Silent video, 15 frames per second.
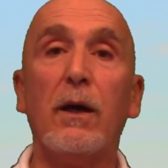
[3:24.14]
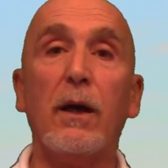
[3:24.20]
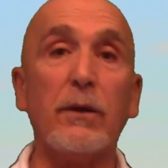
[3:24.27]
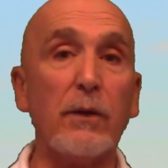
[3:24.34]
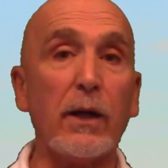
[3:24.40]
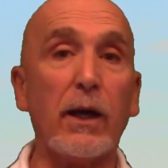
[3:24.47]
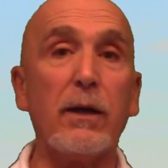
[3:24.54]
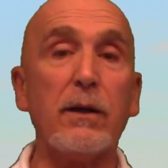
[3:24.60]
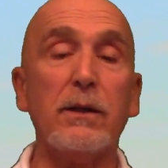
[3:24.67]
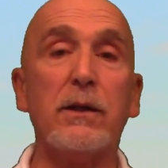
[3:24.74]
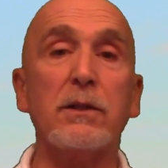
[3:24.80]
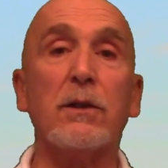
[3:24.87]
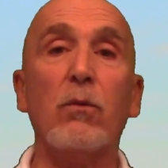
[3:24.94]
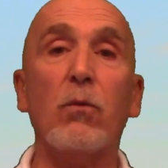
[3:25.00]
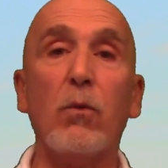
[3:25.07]
and
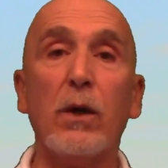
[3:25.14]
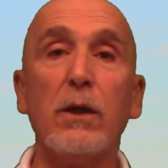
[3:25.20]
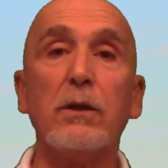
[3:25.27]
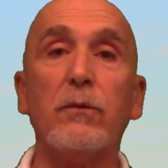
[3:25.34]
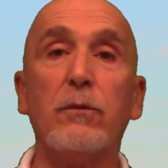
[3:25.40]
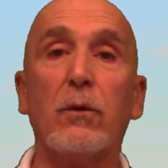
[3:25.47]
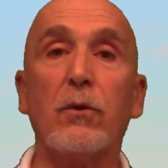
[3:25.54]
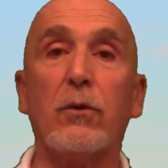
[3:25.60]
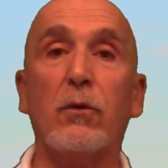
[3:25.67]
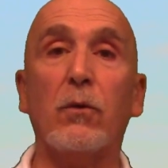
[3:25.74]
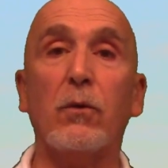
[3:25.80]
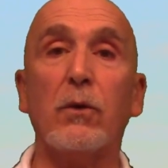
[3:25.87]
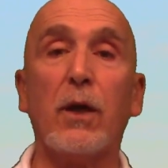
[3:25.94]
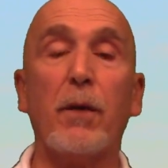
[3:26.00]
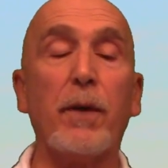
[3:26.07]
that is a wonderful
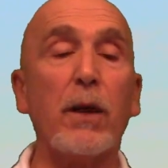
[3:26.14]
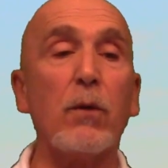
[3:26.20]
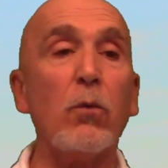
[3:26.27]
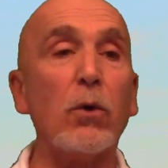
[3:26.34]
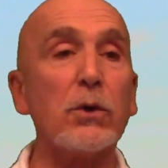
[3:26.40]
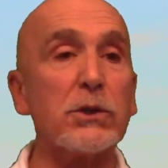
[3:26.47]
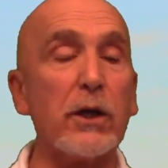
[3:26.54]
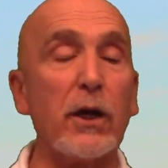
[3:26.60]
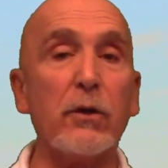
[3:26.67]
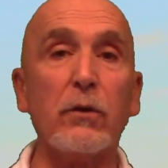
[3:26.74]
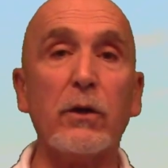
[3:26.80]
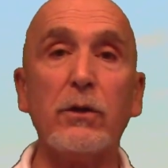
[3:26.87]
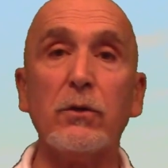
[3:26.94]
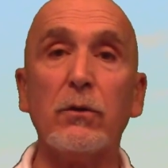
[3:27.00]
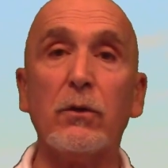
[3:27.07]
thought. No matter what's going
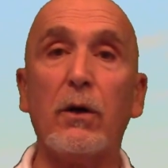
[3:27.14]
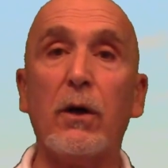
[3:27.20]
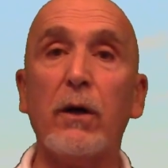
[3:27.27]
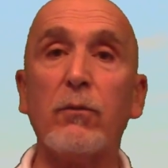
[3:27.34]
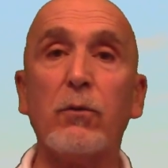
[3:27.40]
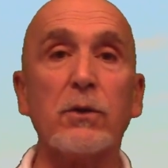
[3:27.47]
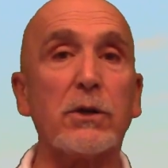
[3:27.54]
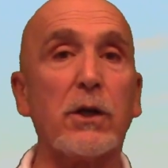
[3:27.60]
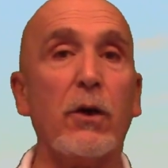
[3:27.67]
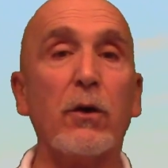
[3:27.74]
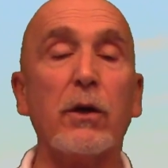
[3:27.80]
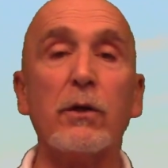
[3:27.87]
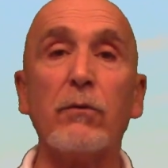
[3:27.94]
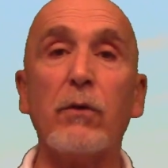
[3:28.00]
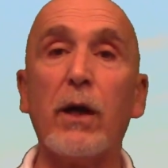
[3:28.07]
on in your life, what's
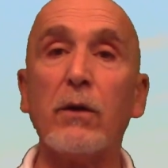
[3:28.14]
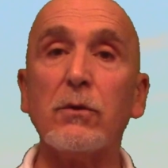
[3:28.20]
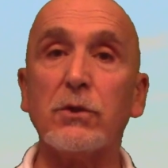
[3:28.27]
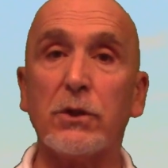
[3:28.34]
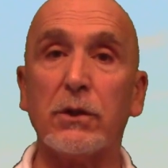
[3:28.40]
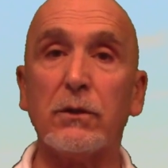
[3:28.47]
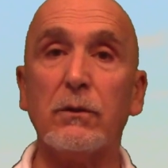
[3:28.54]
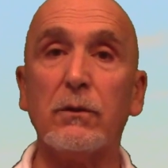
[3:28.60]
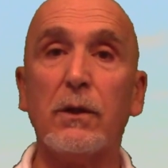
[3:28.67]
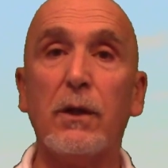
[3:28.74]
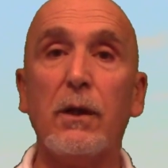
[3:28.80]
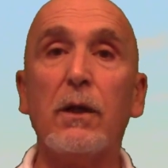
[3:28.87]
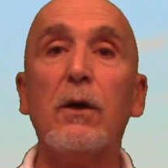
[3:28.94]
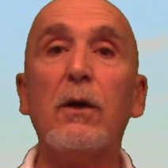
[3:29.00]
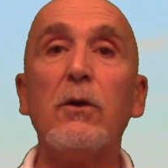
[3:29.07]
going on around you,
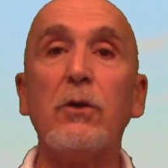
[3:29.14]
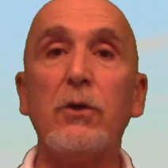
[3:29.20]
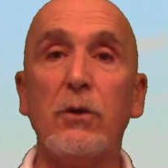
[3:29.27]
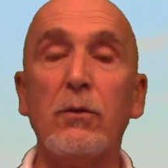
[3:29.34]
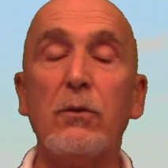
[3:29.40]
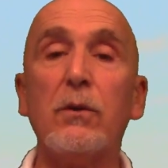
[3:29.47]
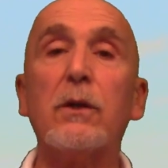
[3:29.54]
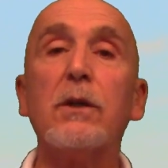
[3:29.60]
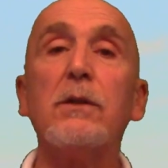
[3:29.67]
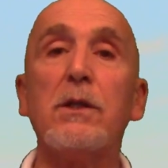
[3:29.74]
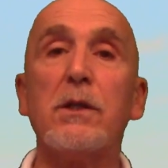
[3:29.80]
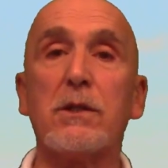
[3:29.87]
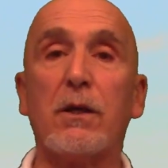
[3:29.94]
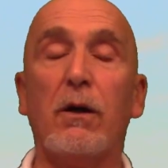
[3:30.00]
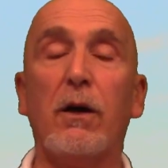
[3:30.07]
you can
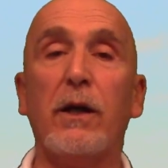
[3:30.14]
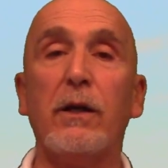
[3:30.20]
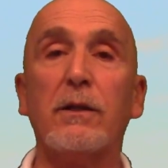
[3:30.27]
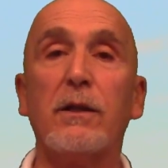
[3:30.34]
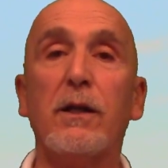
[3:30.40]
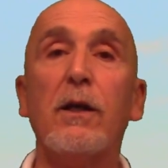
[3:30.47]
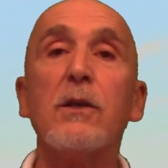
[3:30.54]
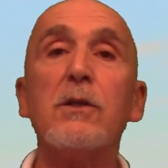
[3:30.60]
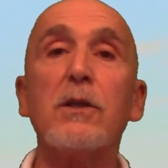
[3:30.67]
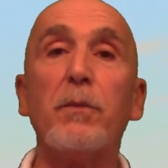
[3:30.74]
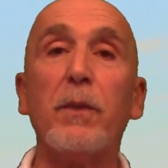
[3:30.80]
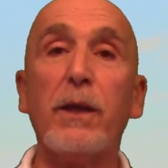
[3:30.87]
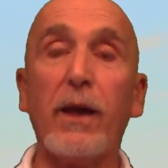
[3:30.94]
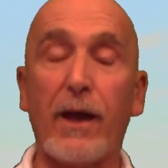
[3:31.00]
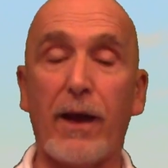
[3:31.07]
decide to
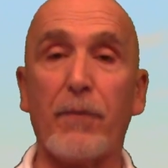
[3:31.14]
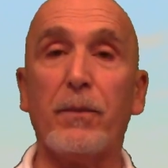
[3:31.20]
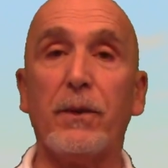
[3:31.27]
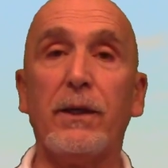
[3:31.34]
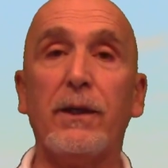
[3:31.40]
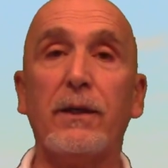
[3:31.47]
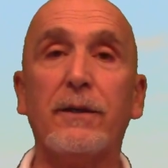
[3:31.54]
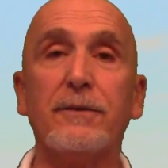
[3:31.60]
be happy.